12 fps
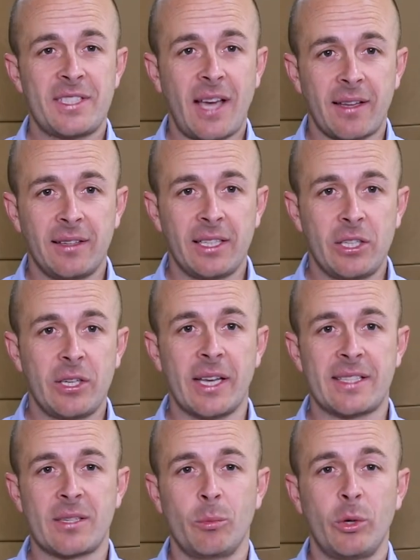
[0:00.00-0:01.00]
suddenly you
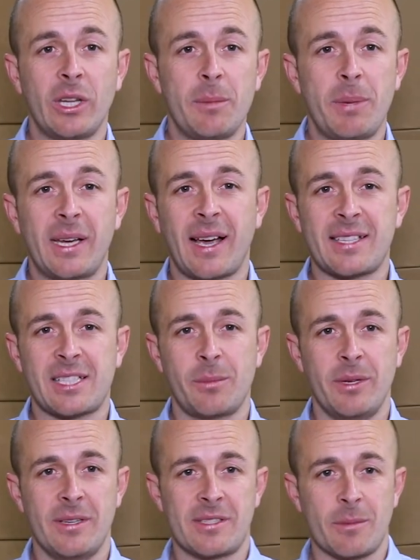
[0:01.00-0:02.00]
get some really big
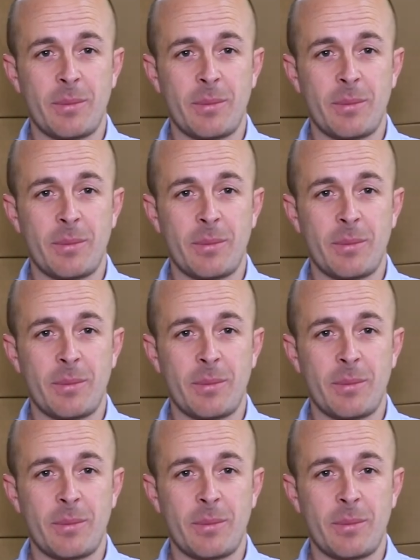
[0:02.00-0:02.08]
customers,